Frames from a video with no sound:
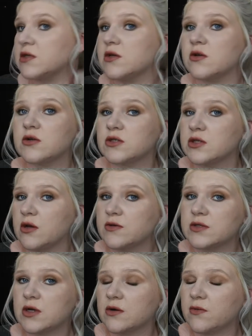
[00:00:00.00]
So there's no
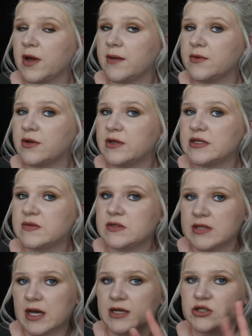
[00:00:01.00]
certain way I'm doing this
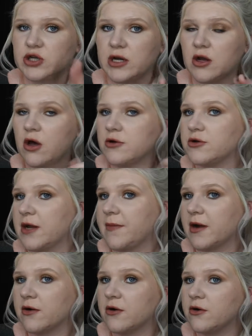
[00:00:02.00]
besides trying to alternate
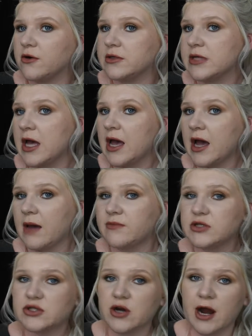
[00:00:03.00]
my curls. I'm
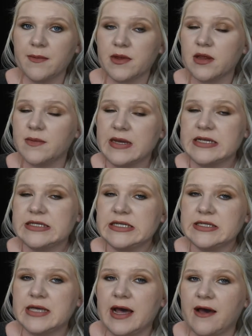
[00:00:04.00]
just grabbing the
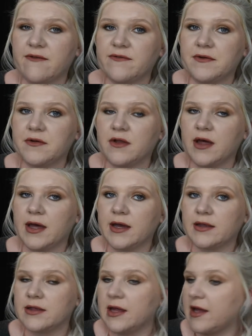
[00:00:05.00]
pieces that I feel
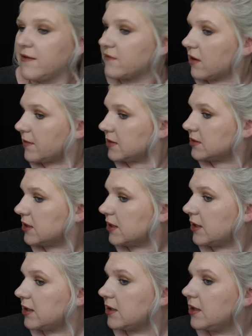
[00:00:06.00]
like that have not been
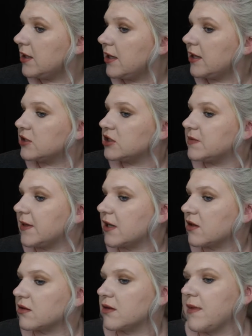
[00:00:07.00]
done and just
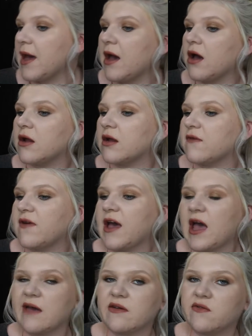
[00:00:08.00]
picking them out. If I
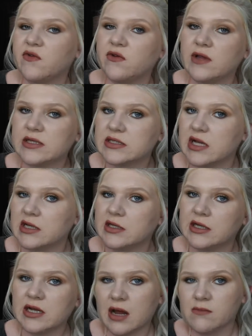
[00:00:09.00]
have a few that's not
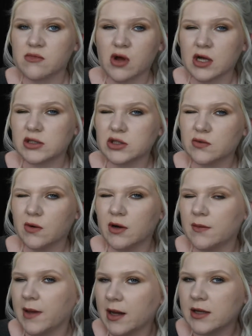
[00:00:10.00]
done, I'm not too
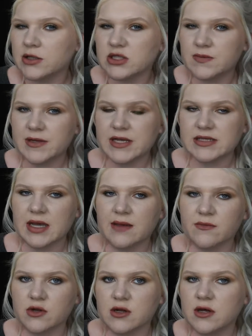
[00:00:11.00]
worried about it just because I
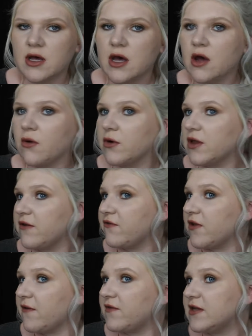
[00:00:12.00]
am going to really
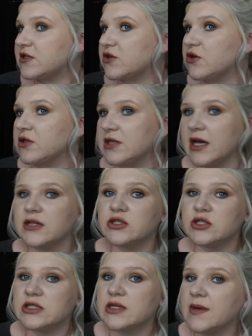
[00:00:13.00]
fluff these curls out in
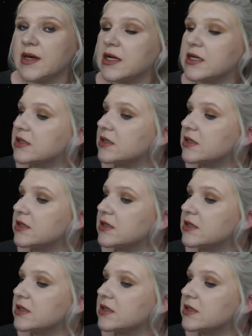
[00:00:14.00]
just a minute.